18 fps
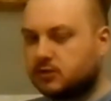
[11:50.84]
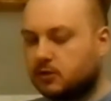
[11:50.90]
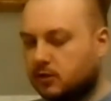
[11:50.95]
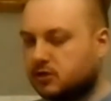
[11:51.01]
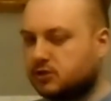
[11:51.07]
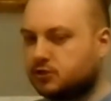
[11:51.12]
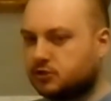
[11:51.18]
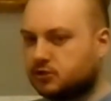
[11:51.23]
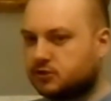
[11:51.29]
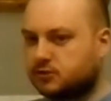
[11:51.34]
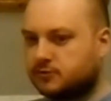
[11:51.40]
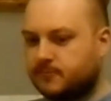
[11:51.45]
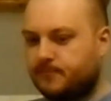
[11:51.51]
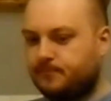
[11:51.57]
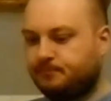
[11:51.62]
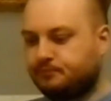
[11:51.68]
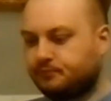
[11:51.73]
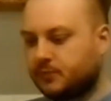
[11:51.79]
delicious.
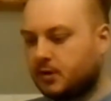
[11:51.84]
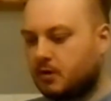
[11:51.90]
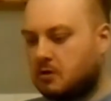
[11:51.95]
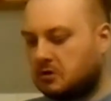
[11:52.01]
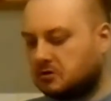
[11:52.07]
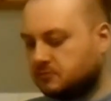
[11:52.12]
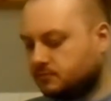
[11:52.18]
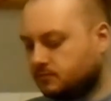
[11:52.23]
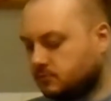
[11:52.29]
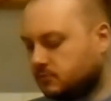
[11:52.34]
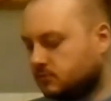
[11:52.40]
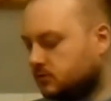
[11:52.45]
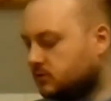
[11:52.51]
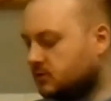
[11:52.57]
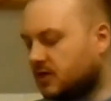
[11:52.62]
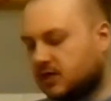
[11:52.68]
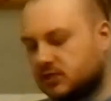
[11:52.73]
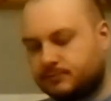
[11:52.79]

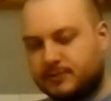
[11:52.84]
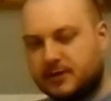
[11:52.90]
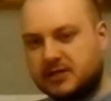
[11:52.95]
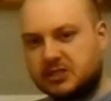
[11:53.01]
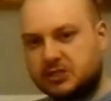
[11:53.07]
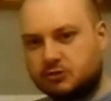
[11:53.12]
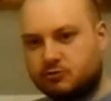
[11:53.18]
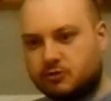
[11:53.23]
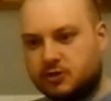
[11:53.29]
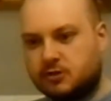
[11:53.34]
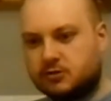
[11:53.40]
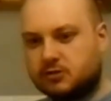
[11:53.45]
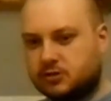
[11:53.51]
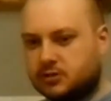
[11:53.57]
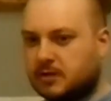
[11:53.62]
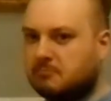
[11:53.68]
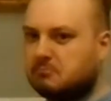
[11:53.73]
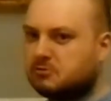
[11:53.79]
Nice pastry,
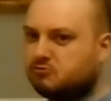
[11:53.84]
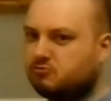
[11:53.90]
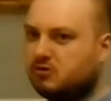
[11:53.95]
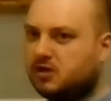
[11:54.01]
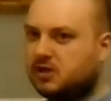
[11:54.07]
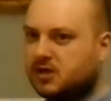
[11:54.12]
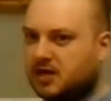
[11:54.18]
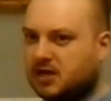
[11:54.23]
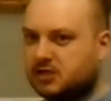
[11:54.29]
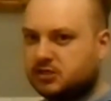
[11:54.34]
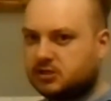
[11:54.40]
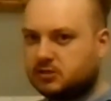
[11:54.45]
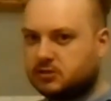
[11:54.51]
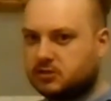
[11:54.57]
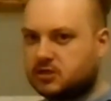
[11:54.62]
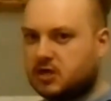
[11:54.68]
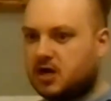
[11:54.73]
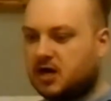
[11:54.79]
jam's really nice
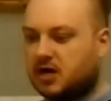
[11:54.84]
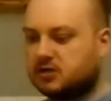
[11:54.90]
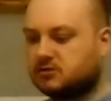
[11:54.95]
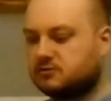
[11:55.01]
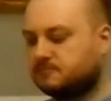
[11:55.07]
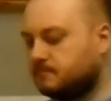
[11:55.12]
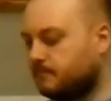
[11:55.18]
and tart.